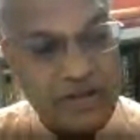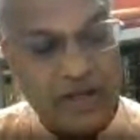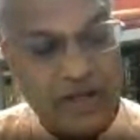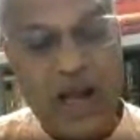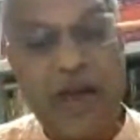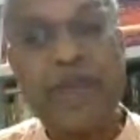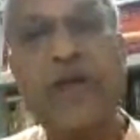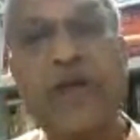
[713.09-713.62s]

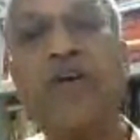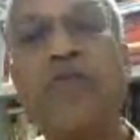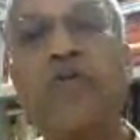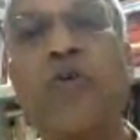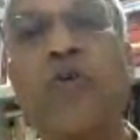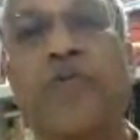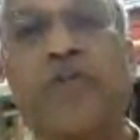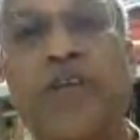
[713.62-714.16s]

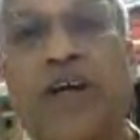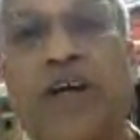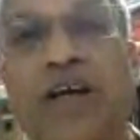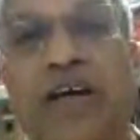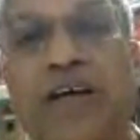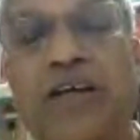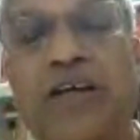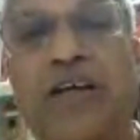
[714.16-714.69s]
Abhinavagupta
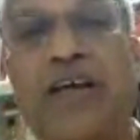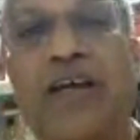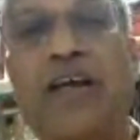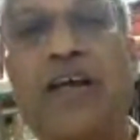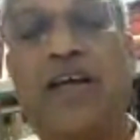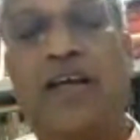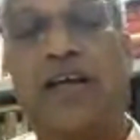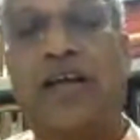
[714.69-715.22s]

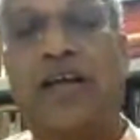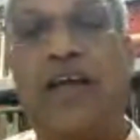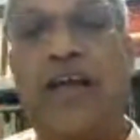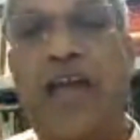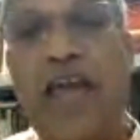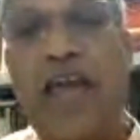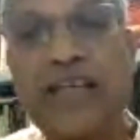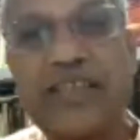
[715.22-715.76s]

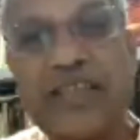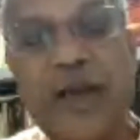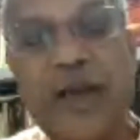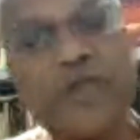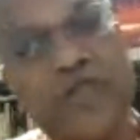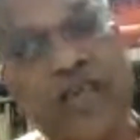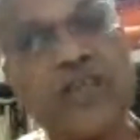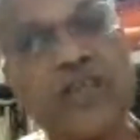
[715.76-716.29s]
accepts
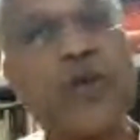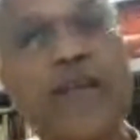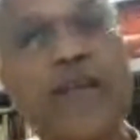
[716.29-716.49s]
as well